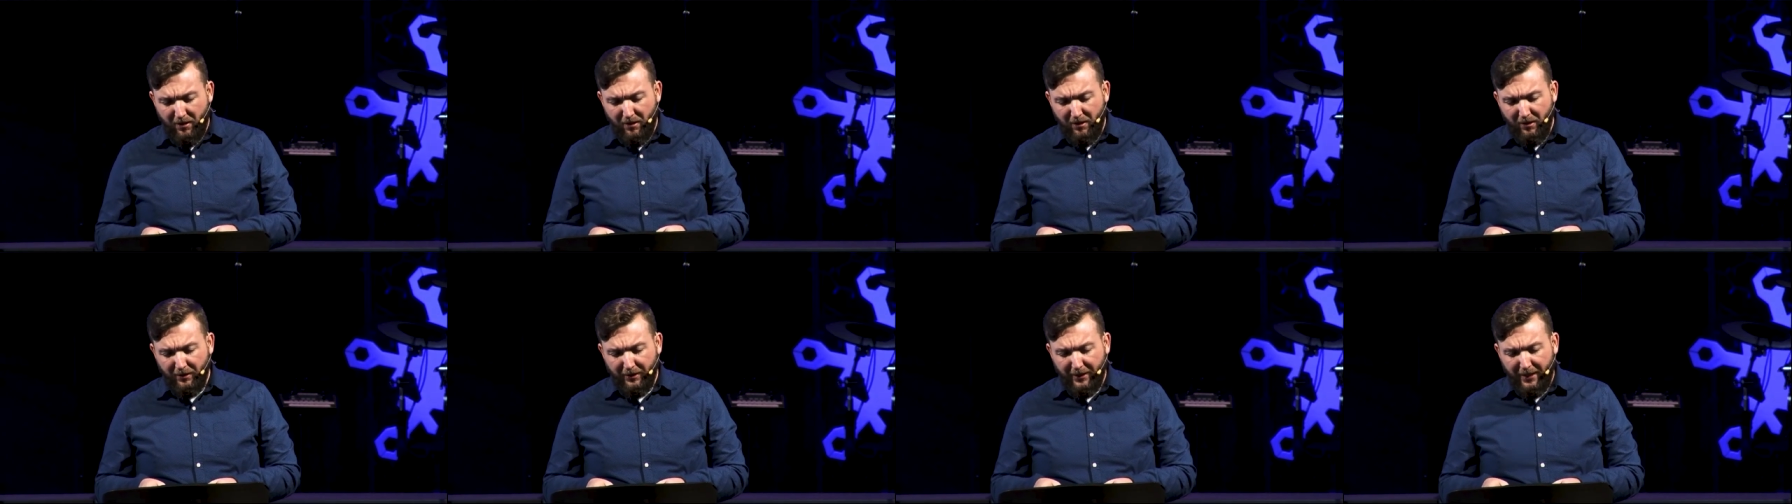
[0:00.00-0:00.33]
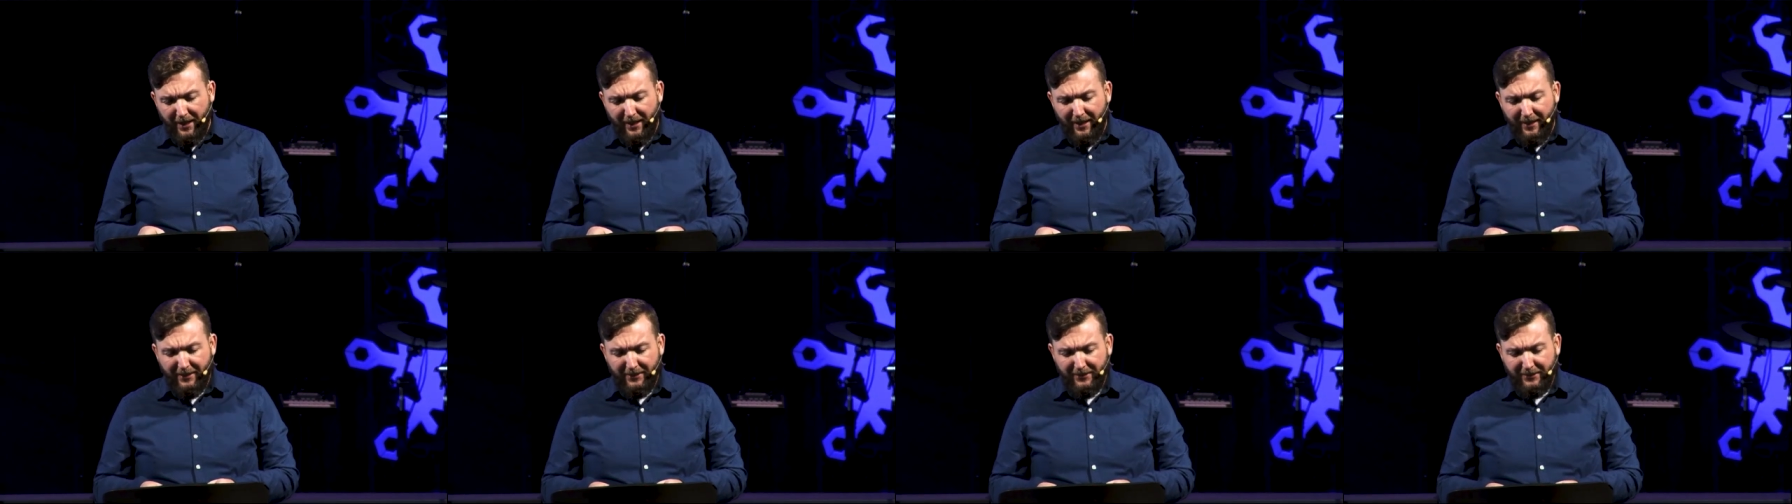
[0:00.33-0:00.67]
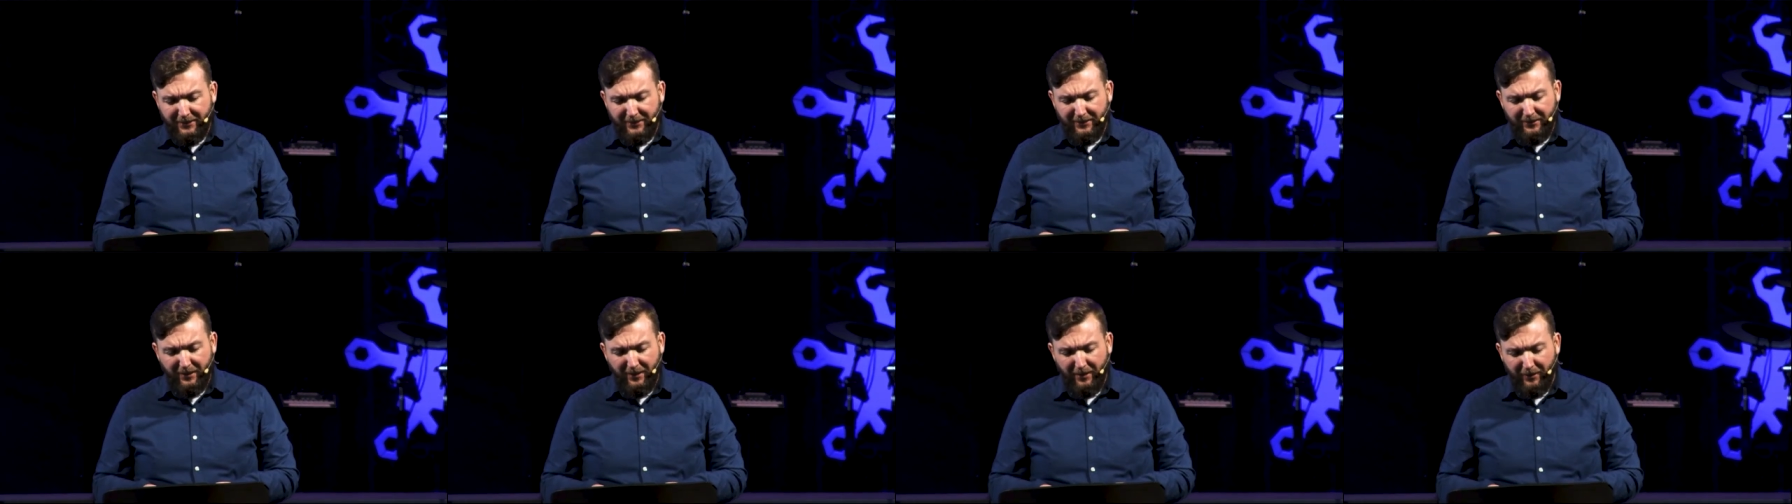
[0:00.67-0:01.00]
all
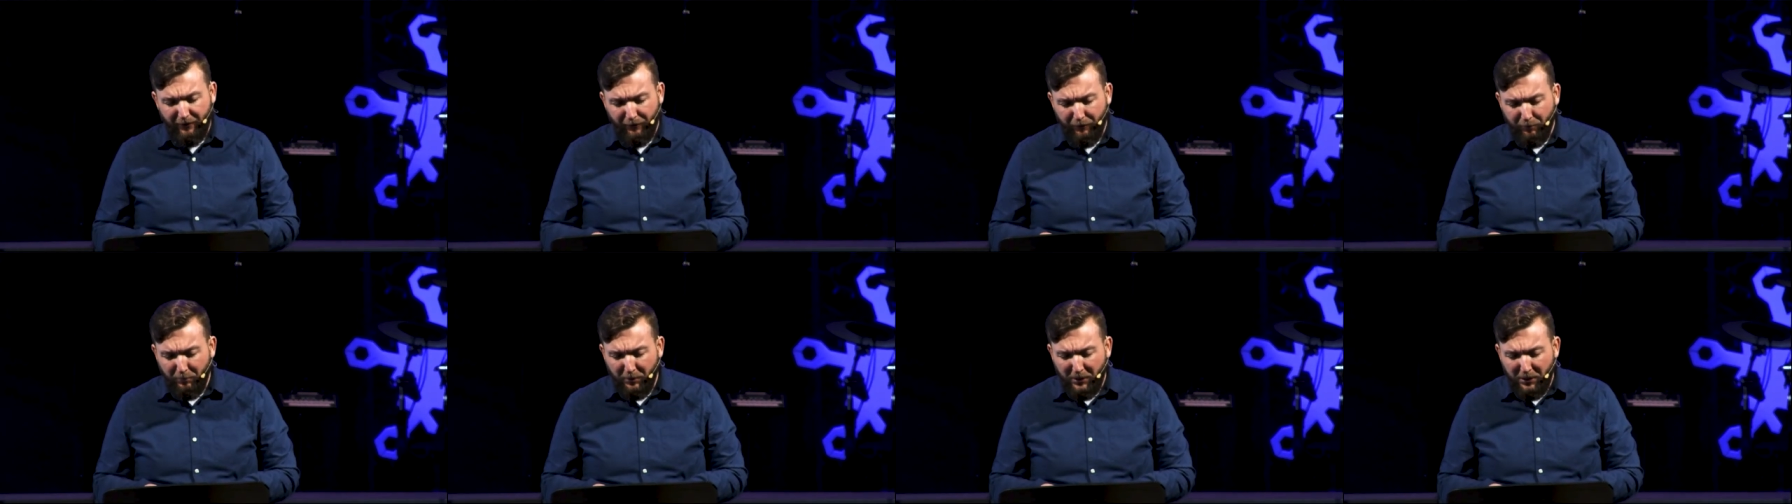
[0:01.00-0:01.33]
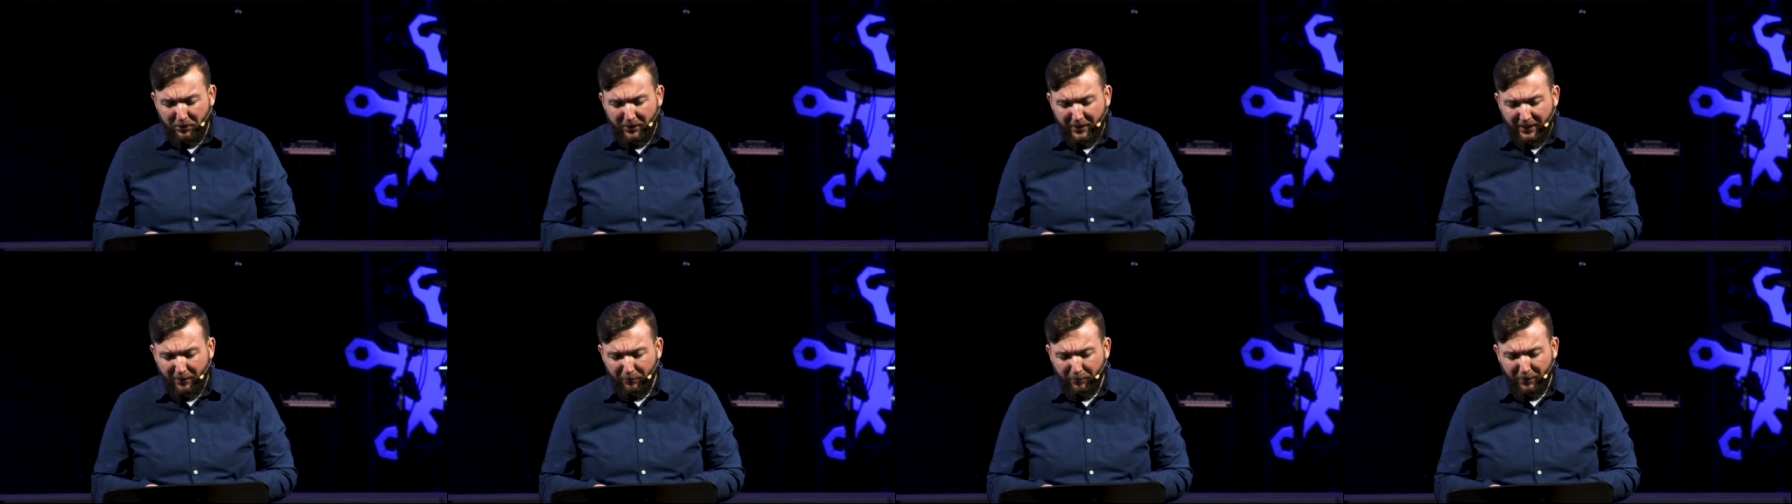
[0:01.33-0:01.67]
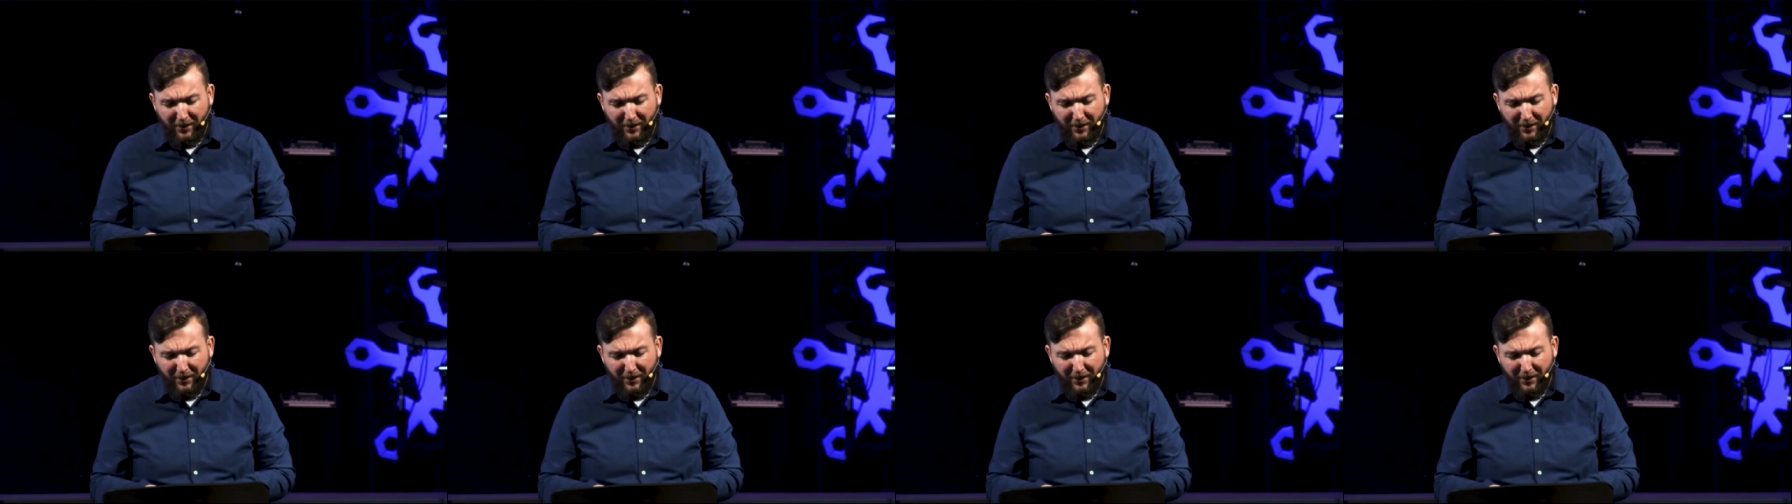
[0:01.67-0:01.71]
kinds of beauty,